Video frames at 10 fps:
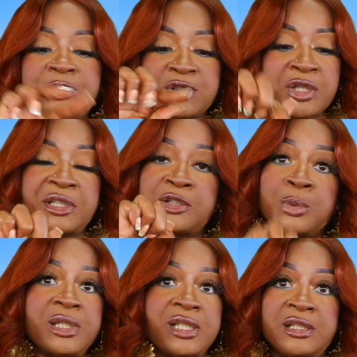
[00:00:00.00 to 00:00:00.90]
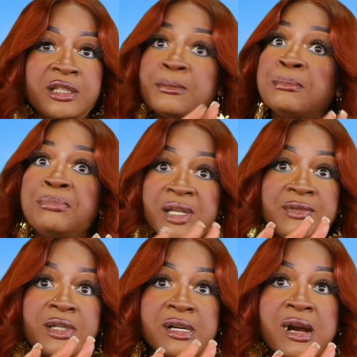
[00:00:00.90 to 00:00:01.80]
There's only 3 in here,
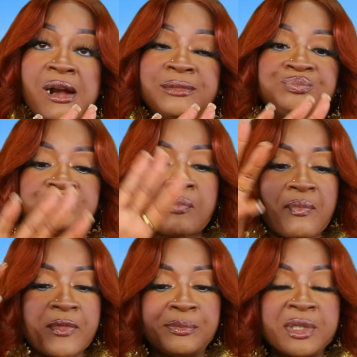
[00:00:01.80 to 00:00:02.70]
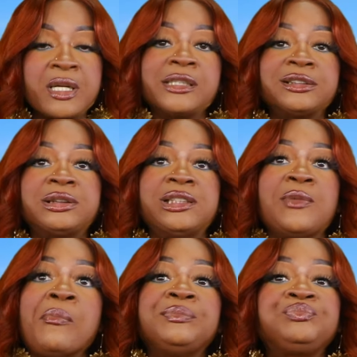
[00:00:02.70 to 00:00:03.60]
believe it or not. Because
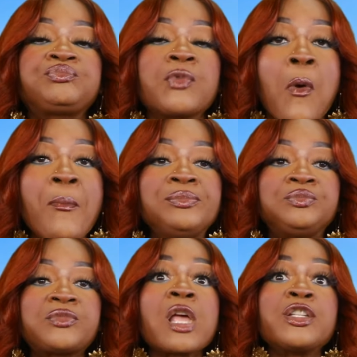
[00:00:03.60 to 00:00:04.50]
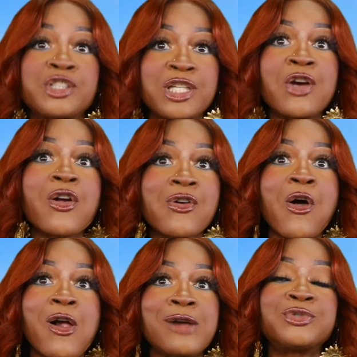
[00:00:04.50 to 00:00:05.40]
the zero
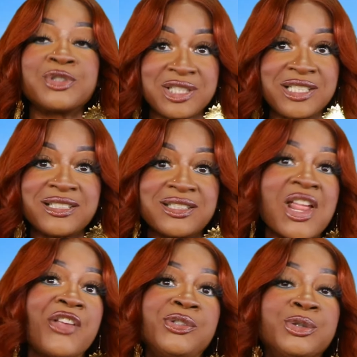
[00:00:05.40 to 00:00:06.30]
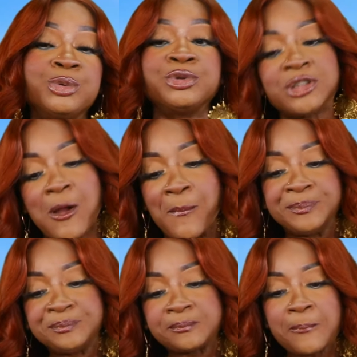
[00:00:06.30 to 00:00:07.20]
carb tortillas that I used
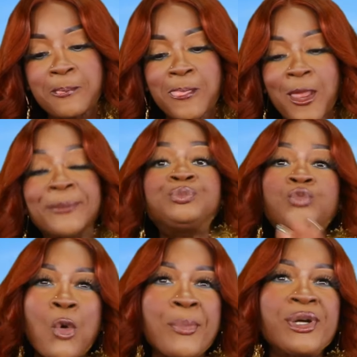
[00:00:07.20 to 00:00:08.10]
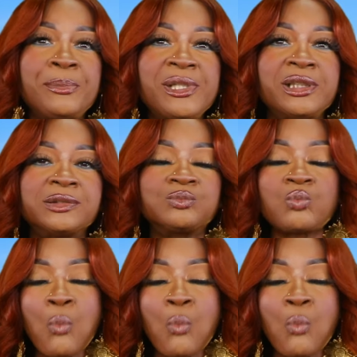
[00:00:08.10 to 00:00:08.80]
They're pretty big.